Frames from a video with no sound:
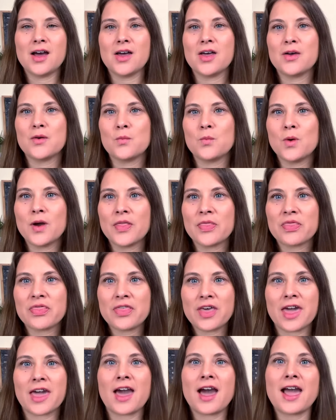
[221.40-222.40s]
One
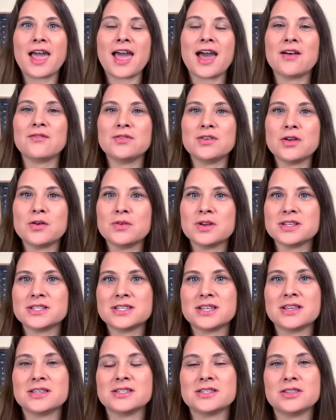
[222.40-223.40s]
thing I have
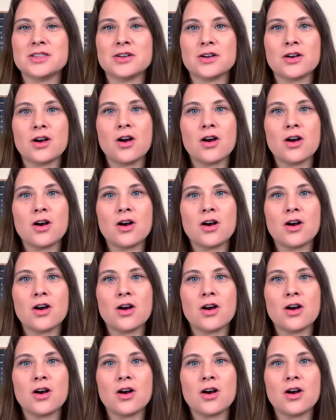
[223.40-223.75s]
noticed is there